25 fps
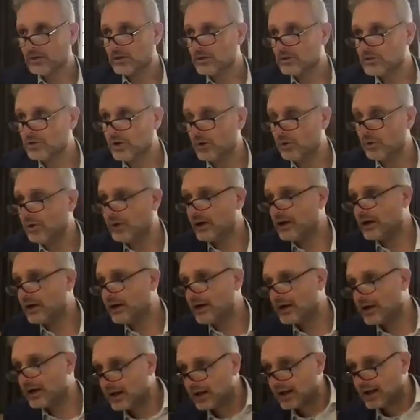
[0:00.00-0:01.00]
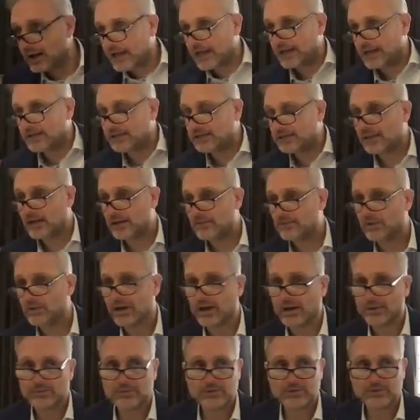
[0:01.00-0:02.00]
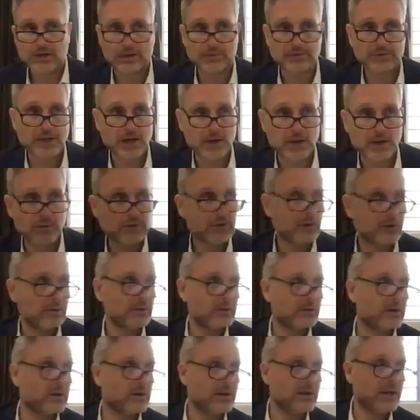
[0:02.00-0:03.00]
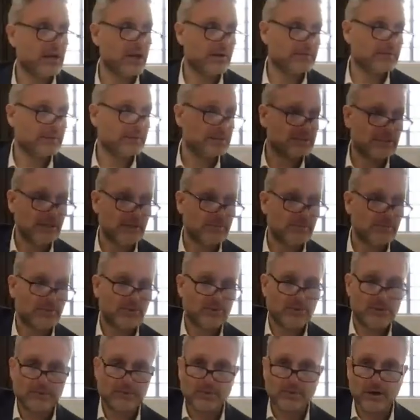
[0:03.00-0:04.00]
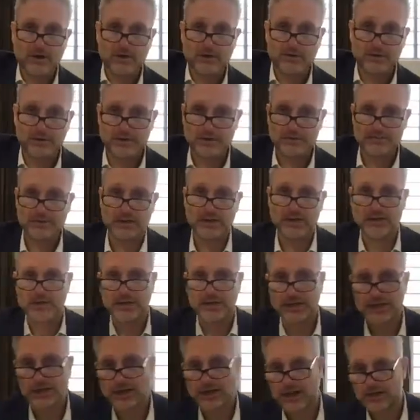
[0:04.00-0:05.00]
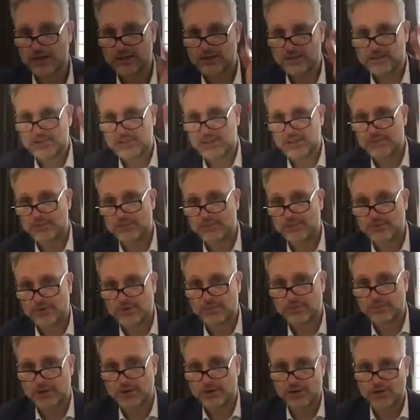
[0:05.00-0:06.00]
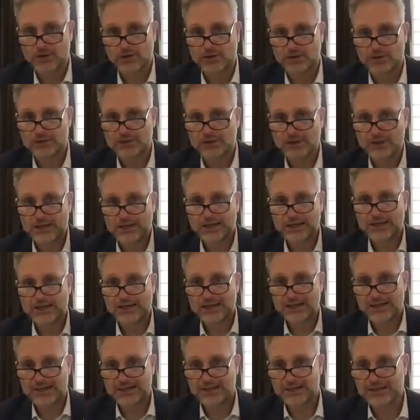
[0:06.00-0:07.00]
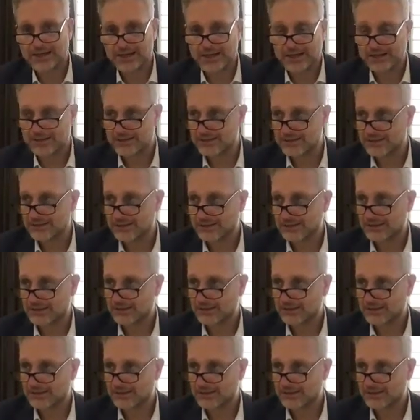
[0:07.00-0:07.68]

So, anytime we come to the Amidah, we know they're going to have the same 3 brachot in the beginning and the same 3 brachot at the end.